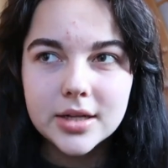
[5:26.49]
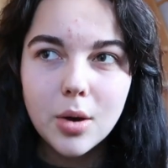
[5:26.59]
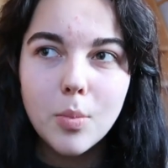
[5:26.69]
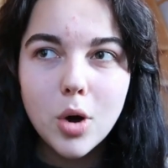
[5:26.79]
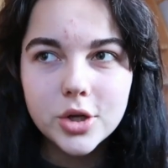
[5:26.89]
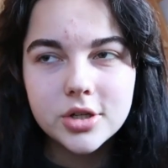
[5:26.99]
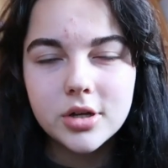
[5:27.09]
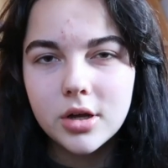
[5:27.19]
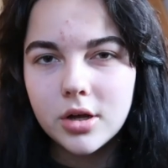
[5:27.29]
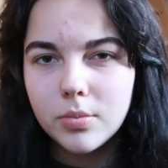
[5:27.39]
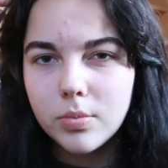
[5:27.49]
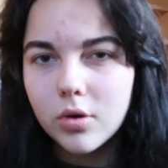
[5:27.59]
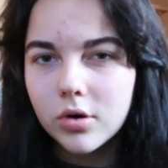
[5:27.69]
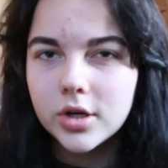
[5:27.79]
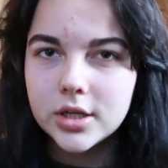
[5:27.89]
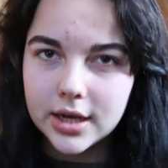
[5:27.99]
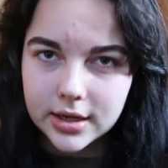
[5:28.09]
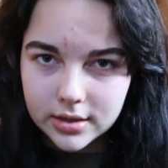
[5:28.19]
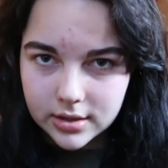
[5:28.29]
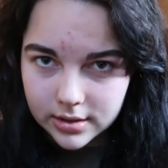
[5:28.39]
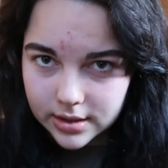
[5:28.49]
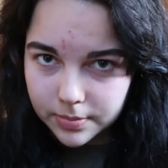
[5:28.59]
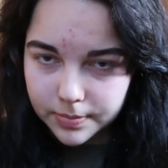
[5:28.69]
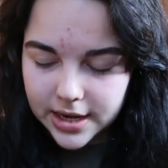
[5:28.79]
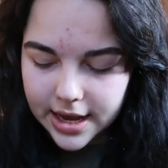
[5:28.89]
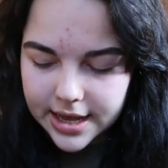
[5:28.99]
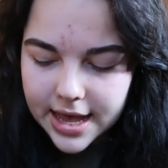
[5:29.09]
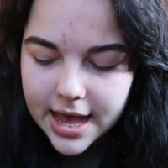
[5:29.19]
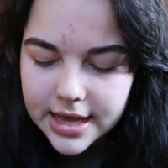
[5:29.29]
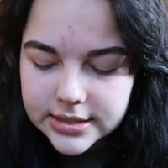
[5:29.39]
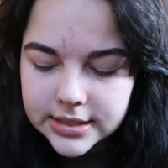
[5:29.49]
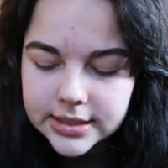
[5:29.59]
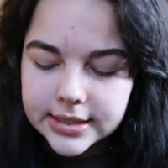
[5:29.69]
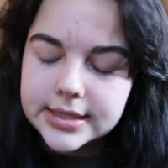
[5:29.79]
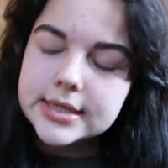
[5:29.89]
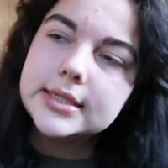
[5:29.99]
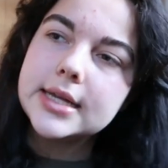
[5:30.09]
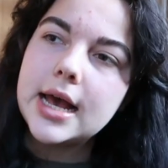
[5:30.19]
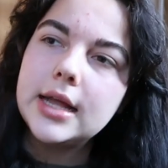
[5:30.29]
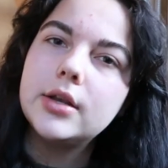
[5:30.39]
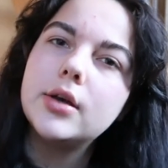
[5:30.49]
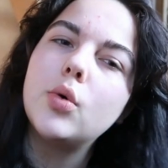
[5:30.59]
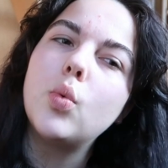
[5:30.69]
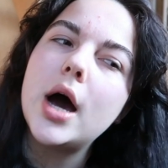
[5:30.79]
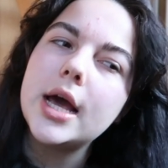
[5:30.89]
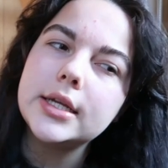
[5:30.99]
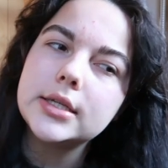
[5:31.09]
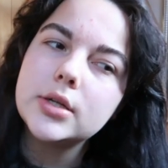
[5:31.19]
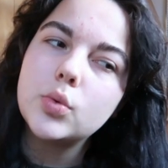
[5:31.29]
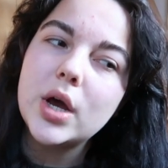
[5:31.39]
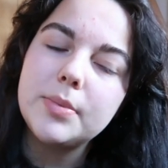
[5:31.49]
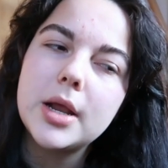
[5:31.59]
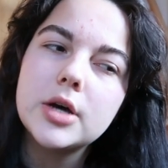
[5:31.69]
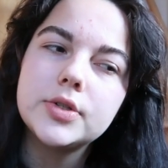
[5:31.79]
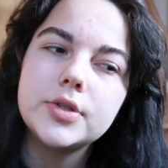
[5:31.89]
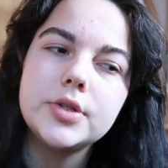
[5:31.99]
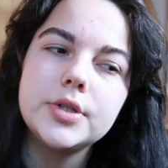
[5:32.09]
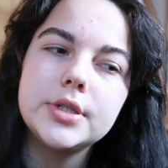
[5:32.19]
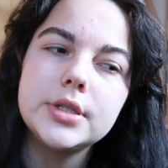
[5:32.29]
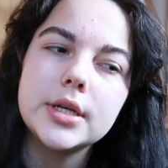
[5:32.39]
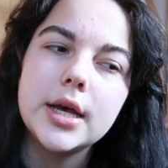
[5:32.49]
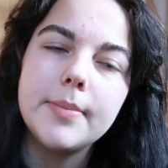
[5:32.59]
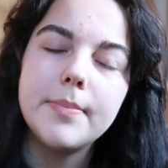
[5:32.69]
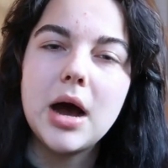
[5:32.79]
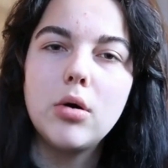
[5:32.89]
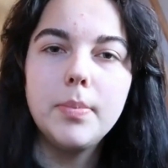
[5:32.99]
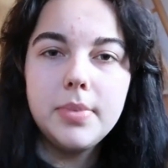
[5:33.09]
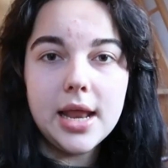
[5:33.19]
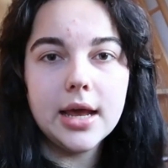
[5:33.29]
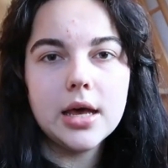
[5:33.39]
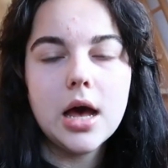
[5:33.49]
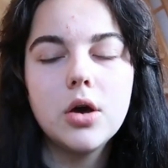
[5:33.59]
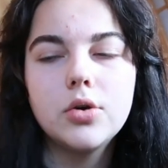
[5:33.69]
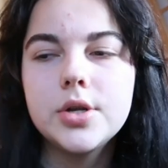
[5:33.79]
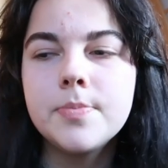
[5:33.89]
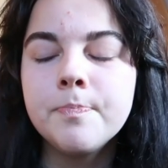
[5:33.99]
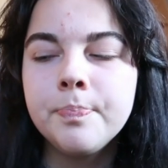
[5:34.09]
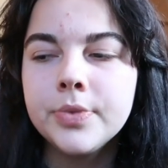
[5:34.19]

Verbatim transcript: a mortar board, like a, a black hat, then a white white blouses, um, our black gown,